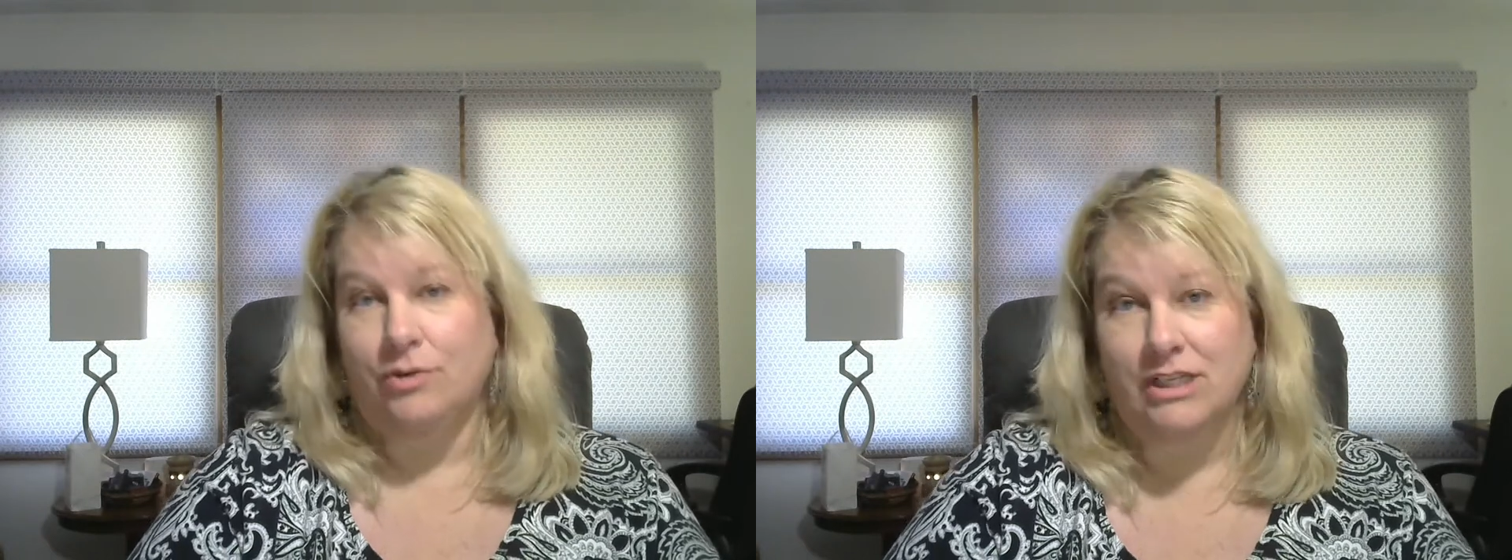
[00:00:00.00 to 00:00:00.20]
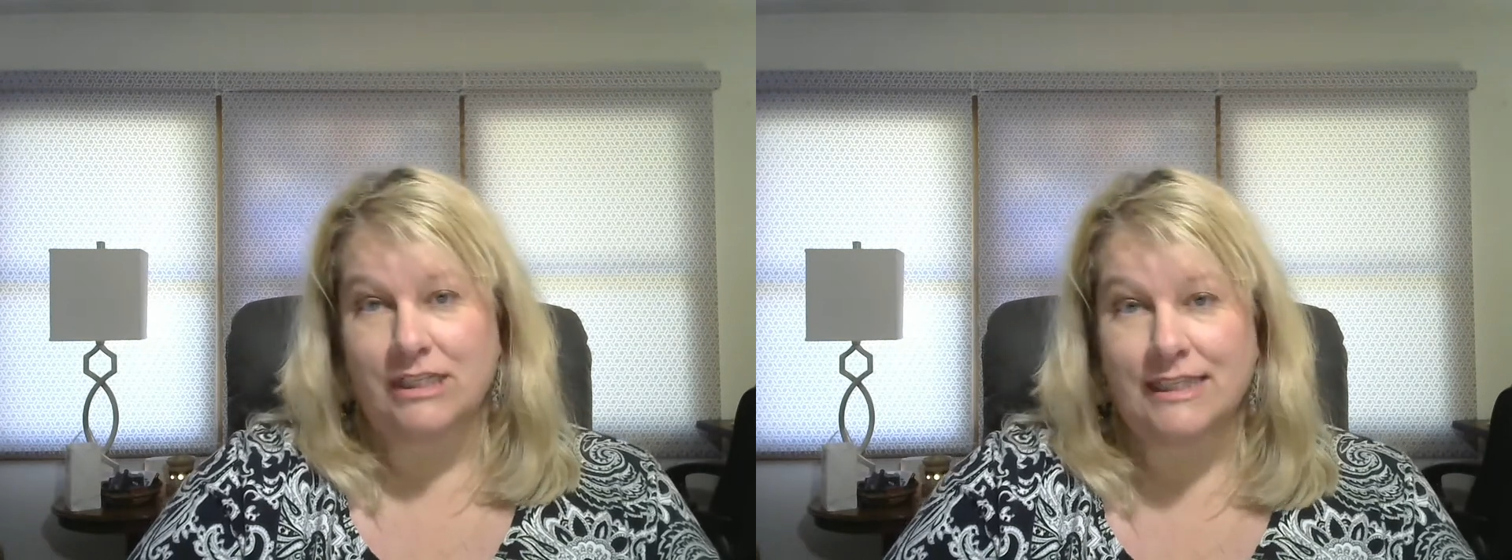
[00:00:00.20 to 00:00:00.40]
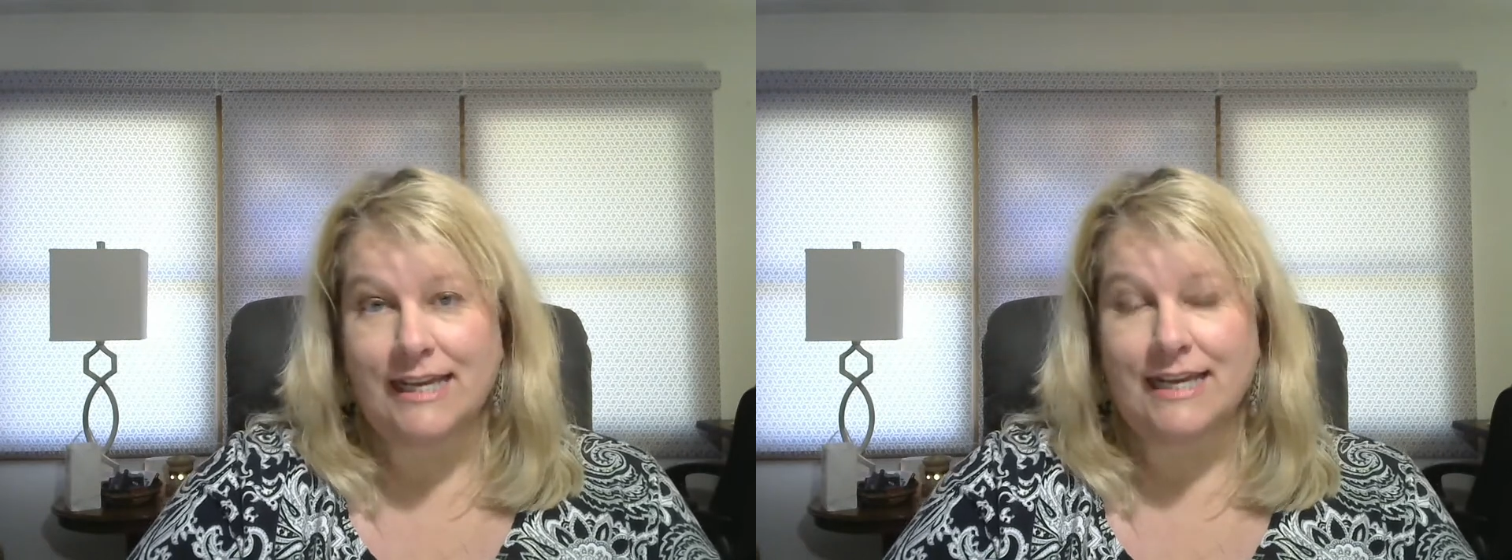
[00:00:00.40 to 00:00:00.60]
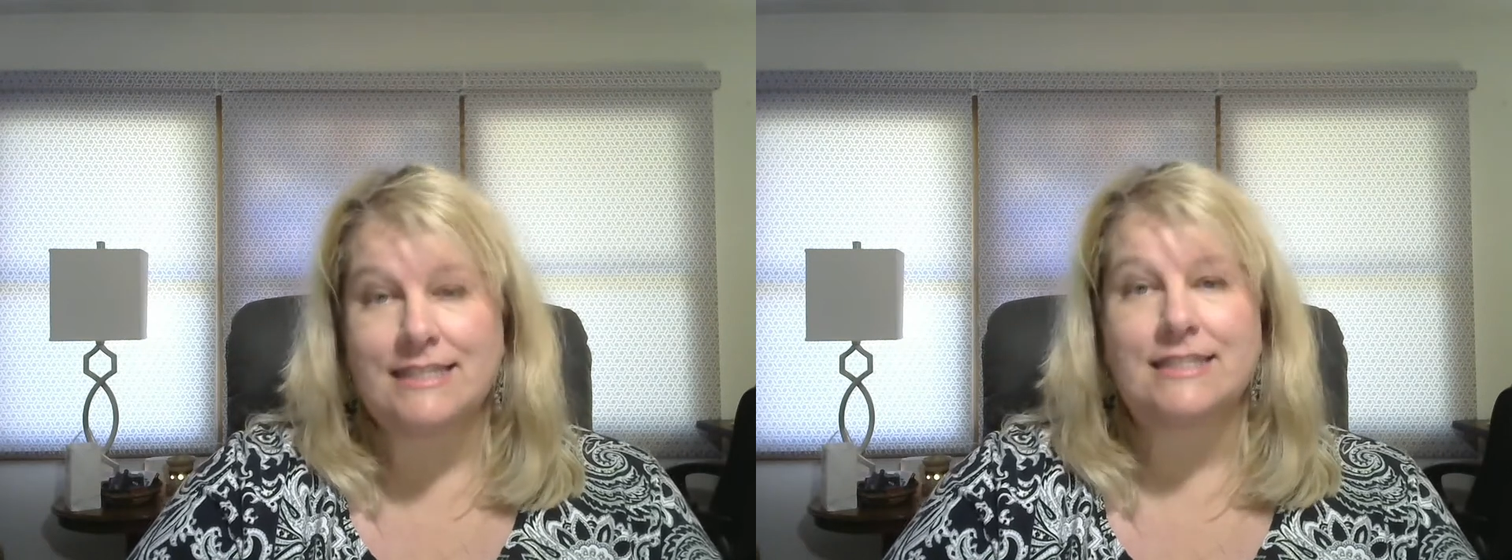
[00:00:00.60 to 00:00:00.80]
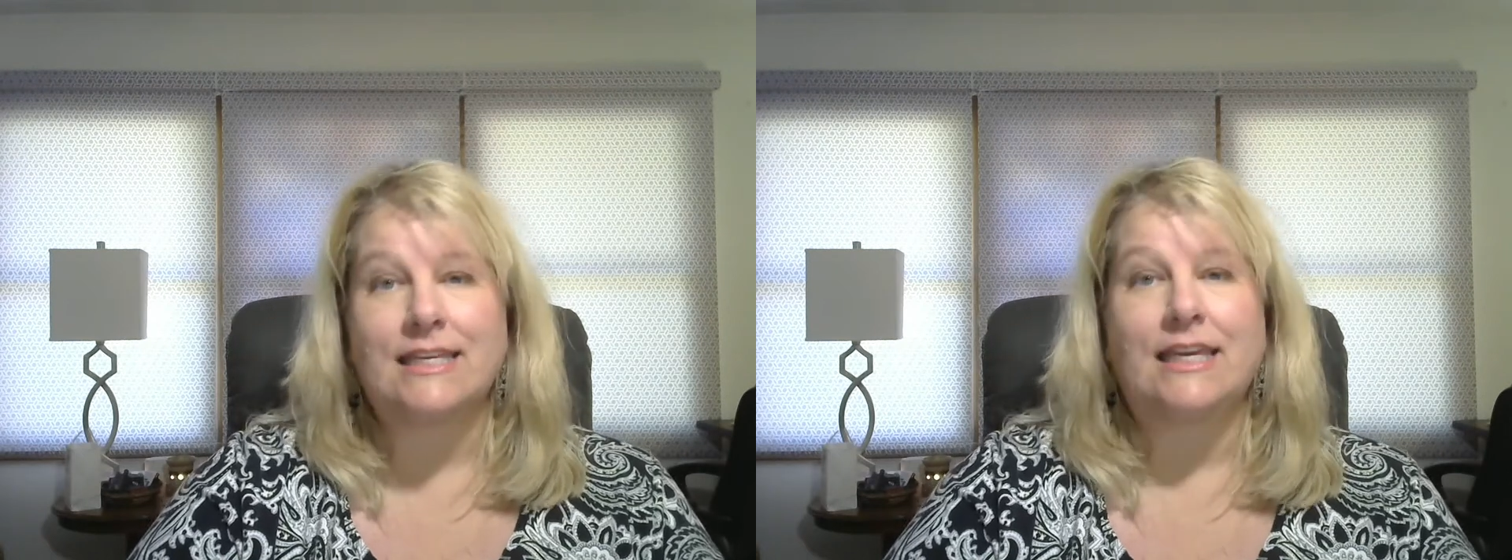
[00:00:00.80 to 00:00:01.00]

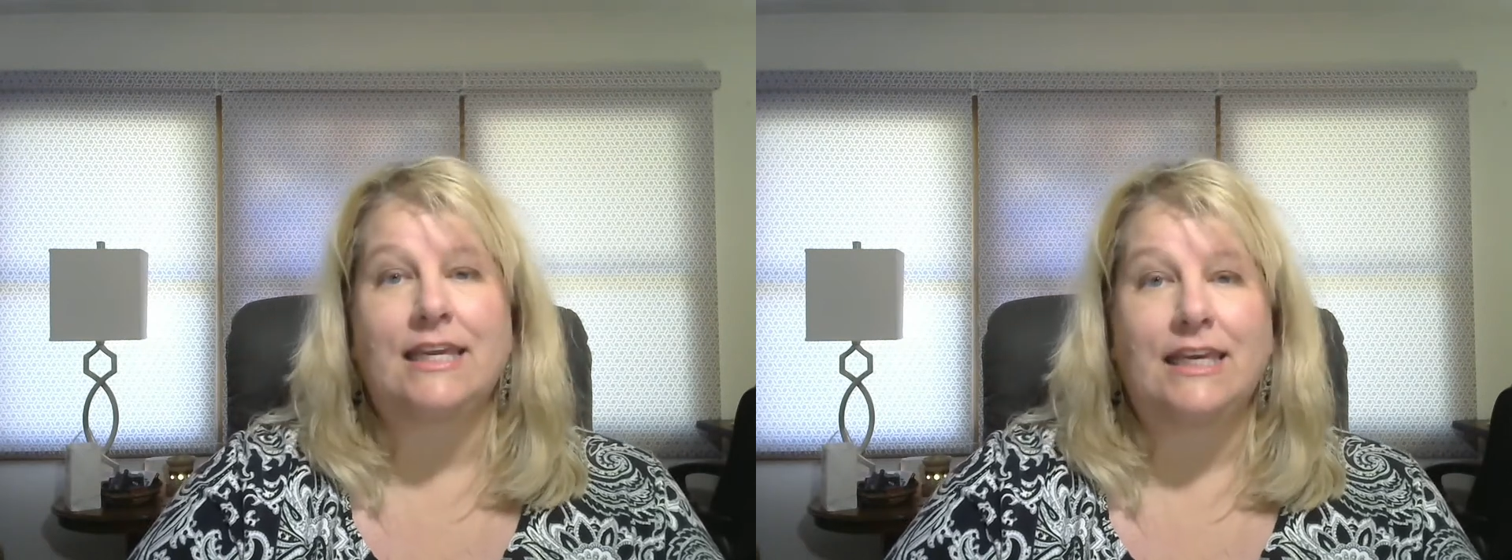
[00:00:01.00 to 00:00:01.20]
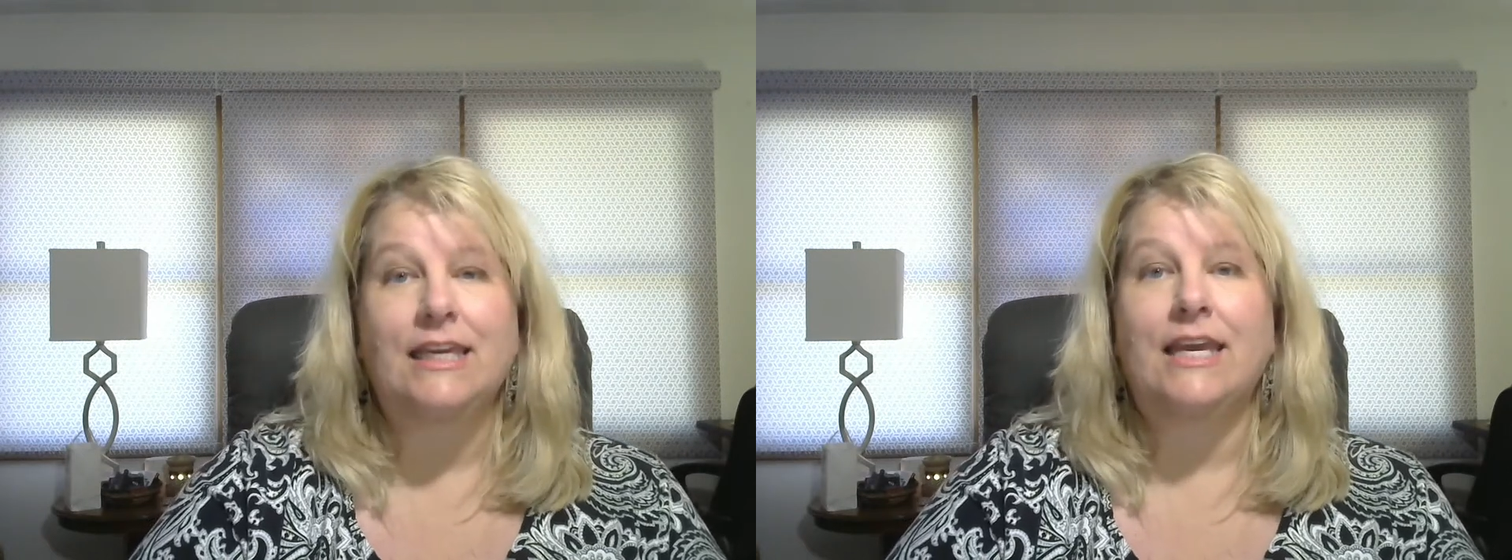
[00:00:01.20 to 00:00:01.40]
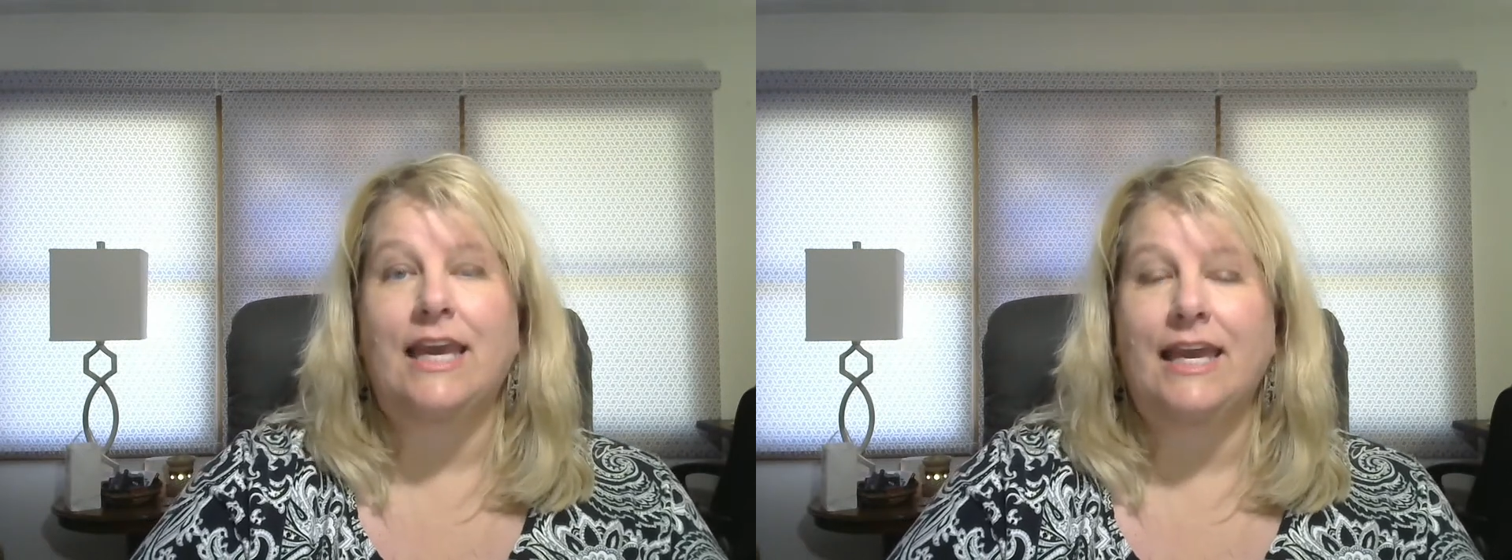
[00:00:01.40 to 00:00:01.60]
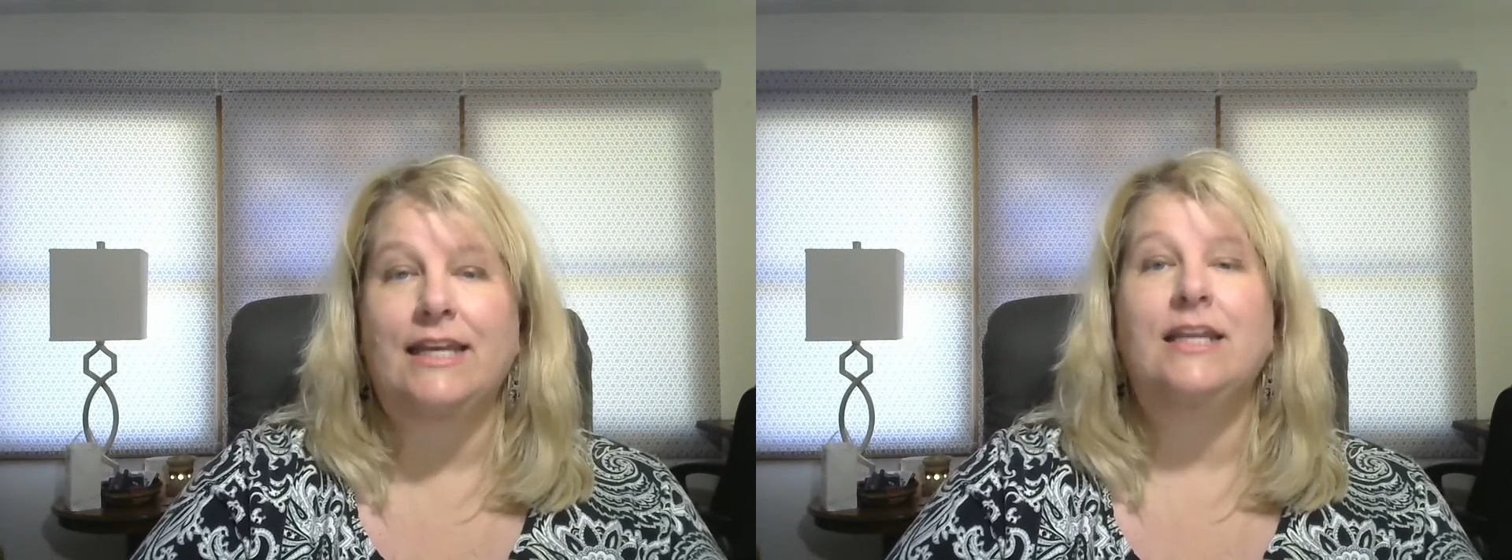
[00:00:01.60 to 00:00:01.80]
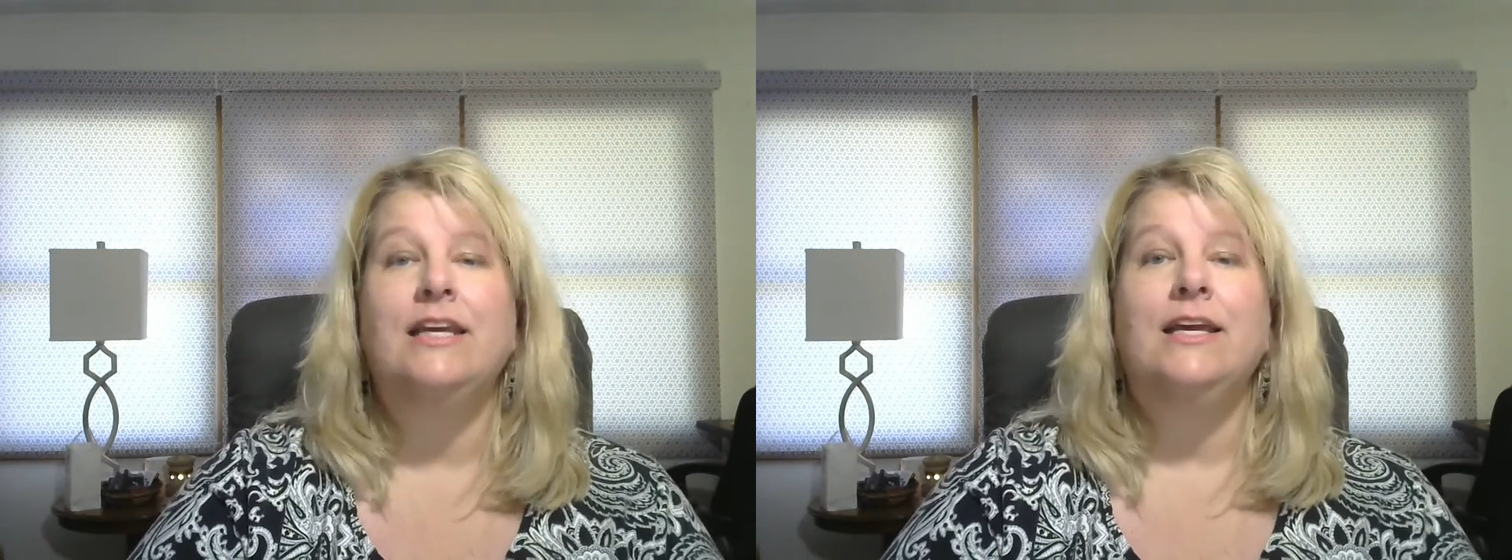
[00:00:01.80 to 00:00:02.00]
clicks, he
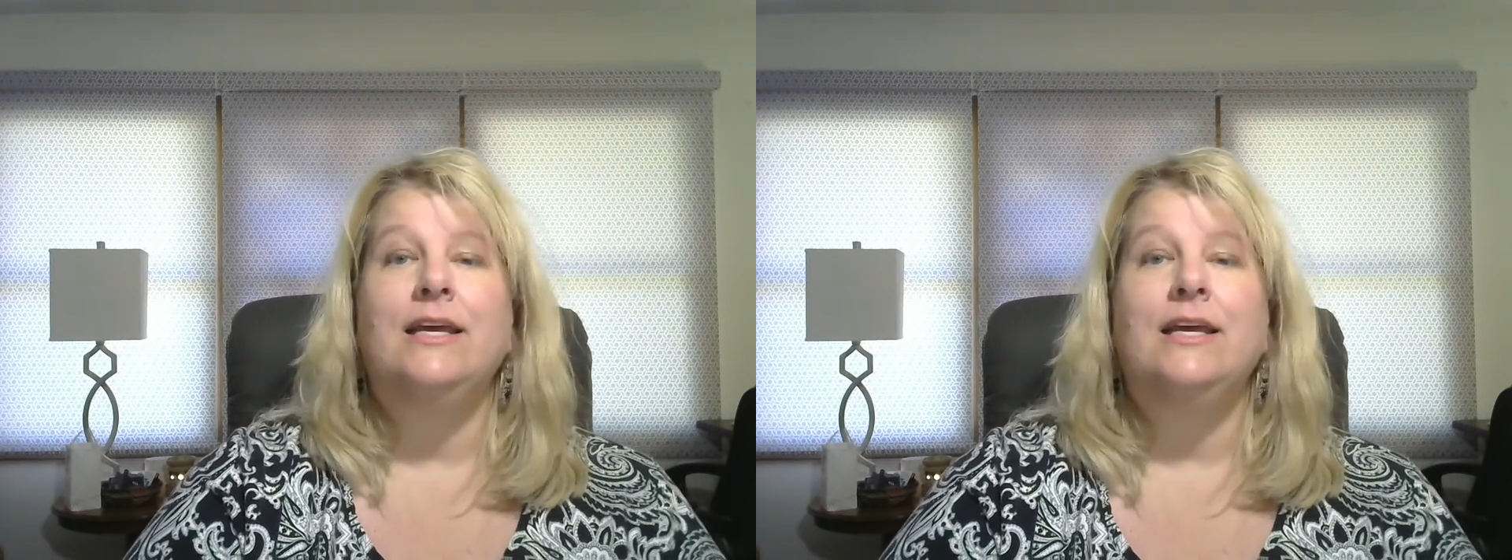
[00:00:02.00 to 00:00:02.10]
can